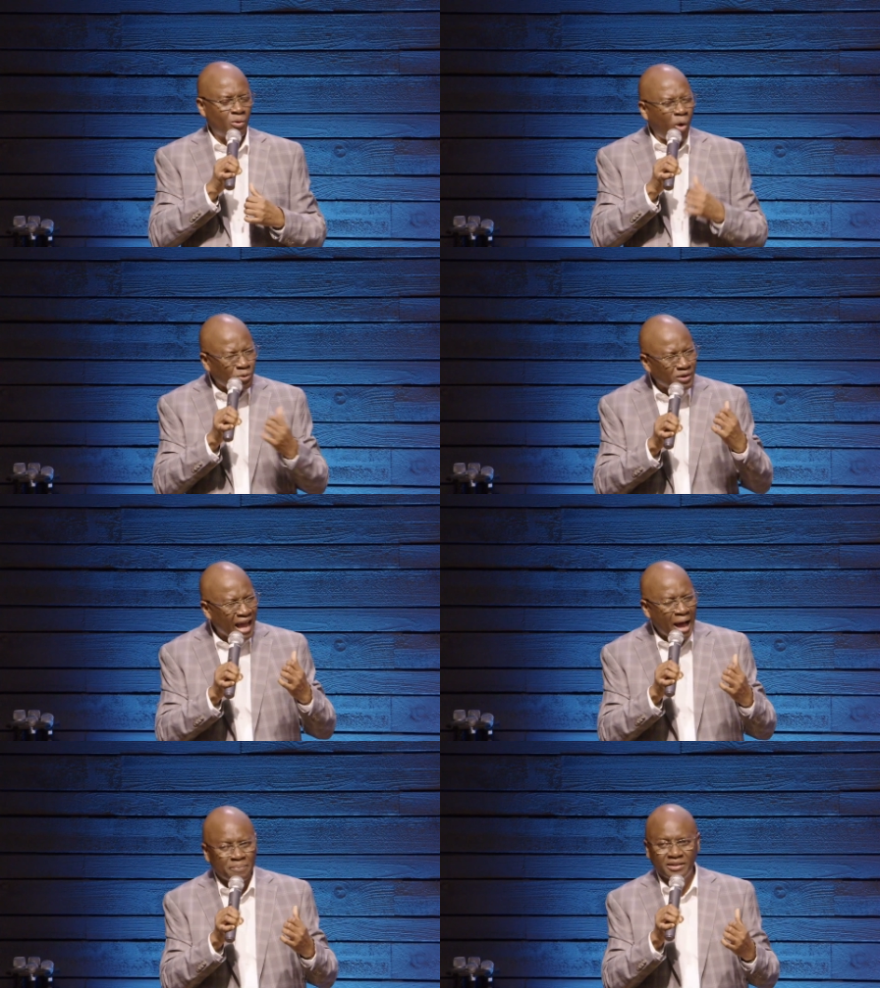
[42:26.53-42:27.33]
What would
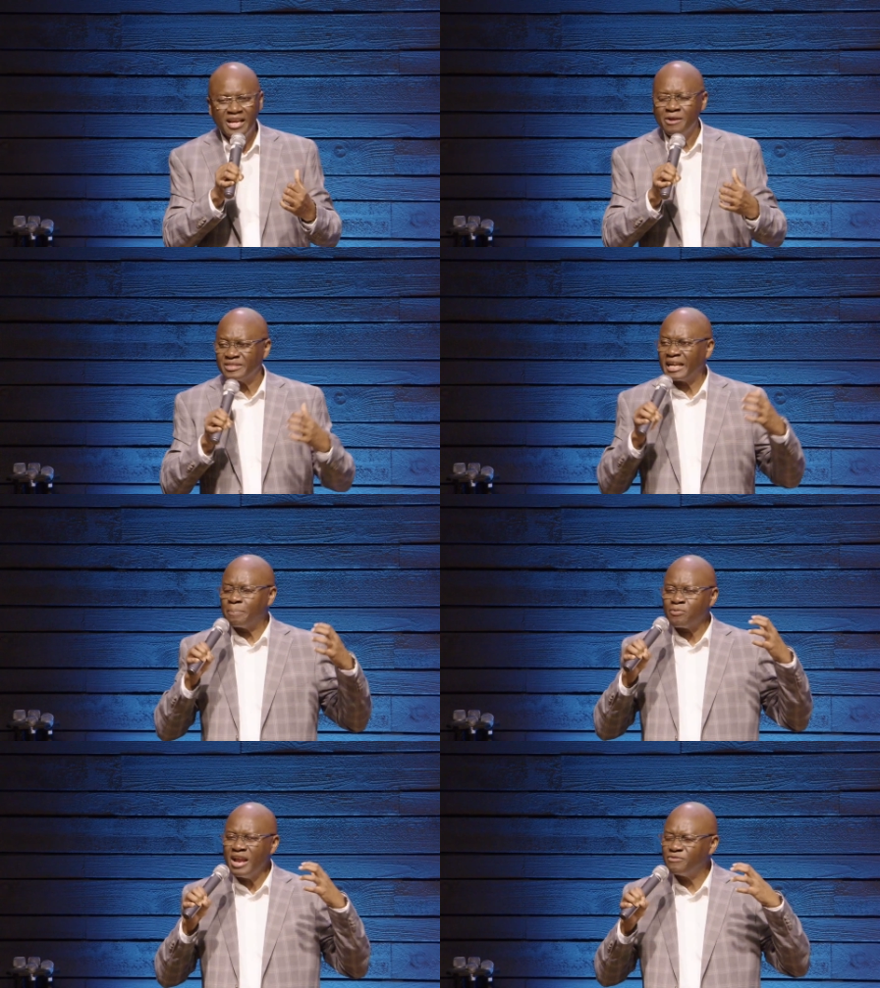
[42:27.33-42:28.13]
happen if we
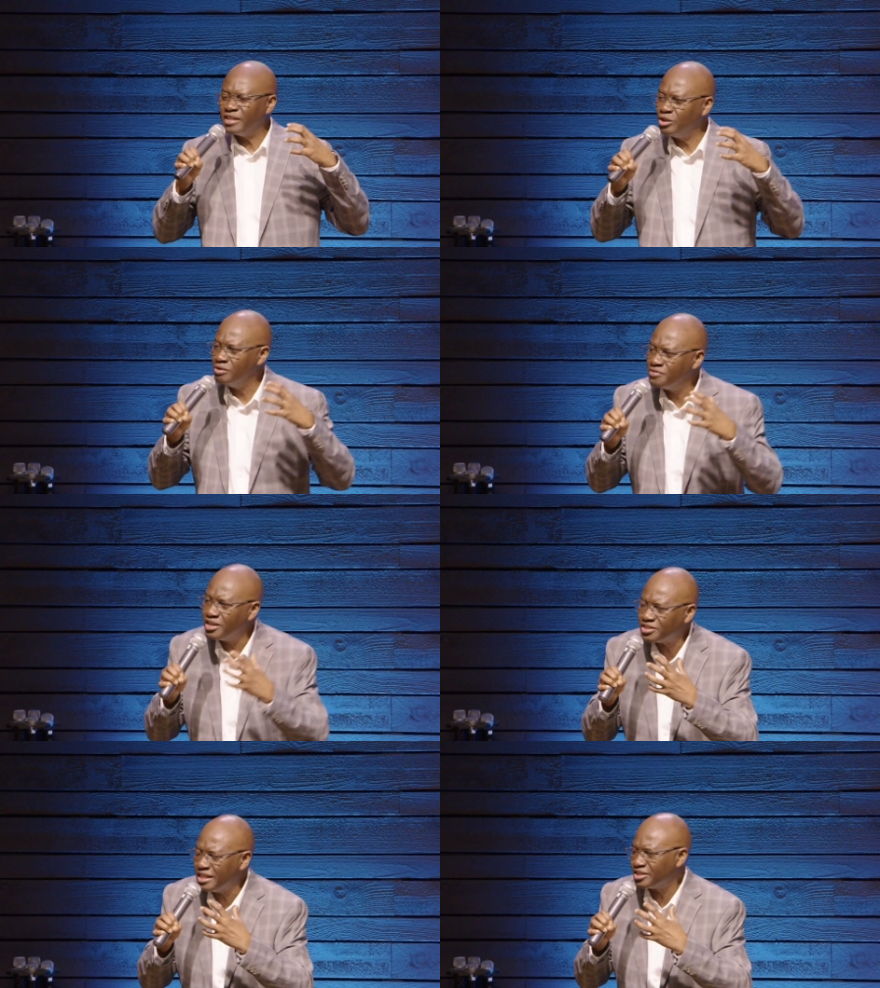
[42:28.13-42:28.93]
started praying for the
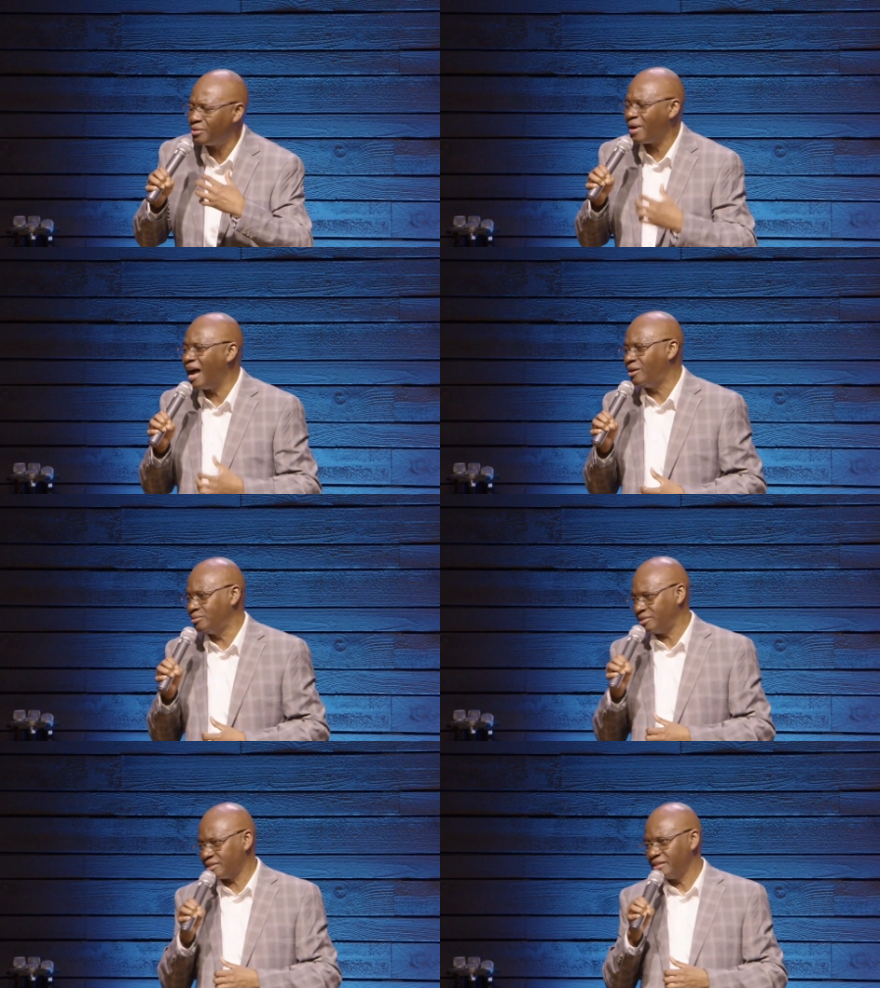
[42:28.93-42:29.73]
universities
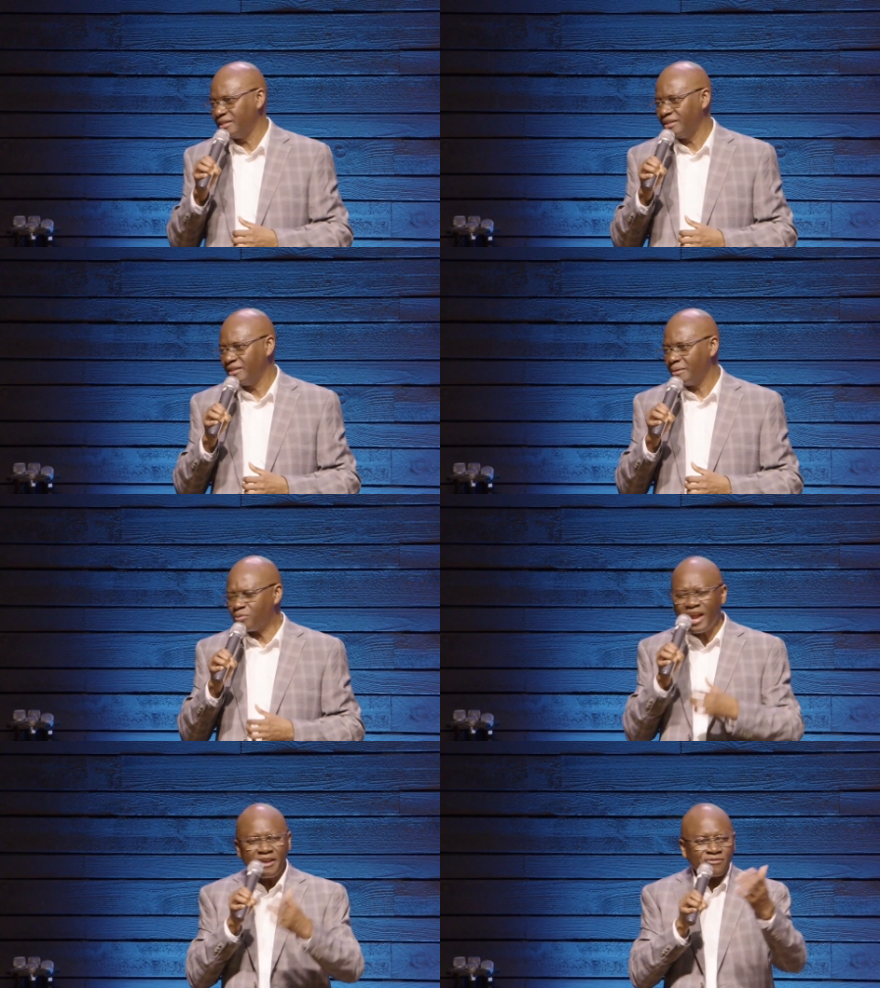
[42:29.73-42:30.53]
around?
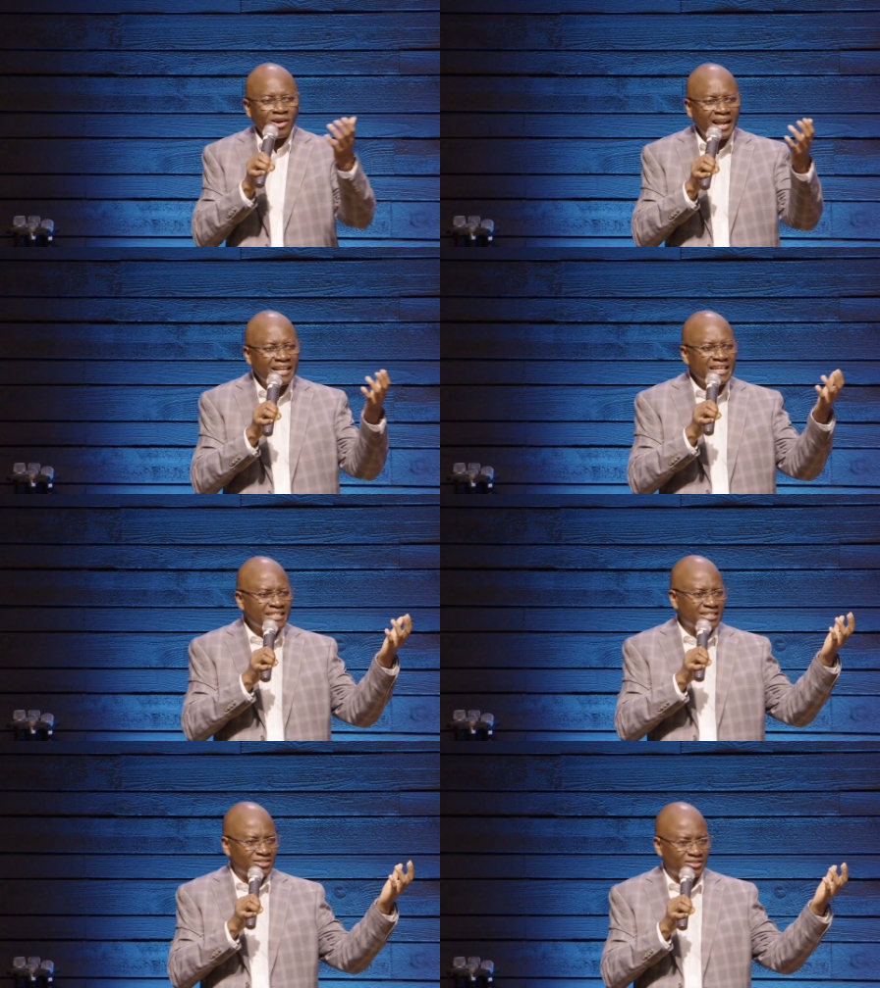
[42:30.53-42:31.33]
praying for our
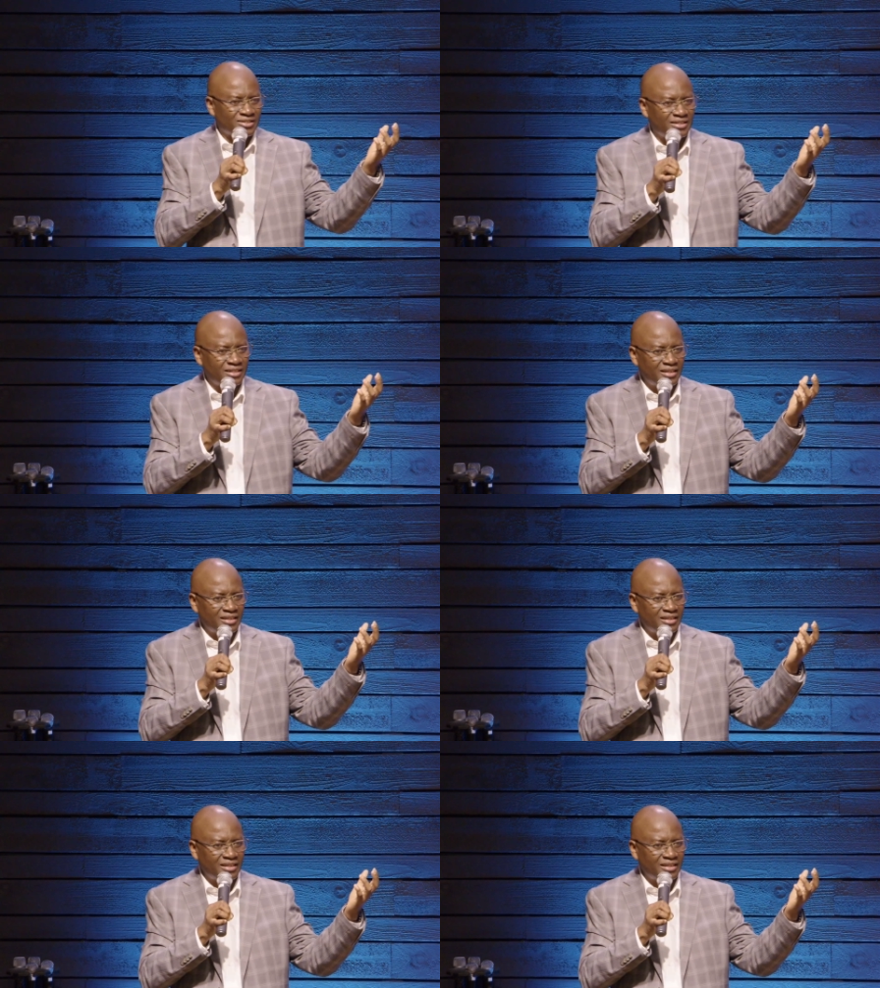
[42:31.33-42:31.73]
leaders.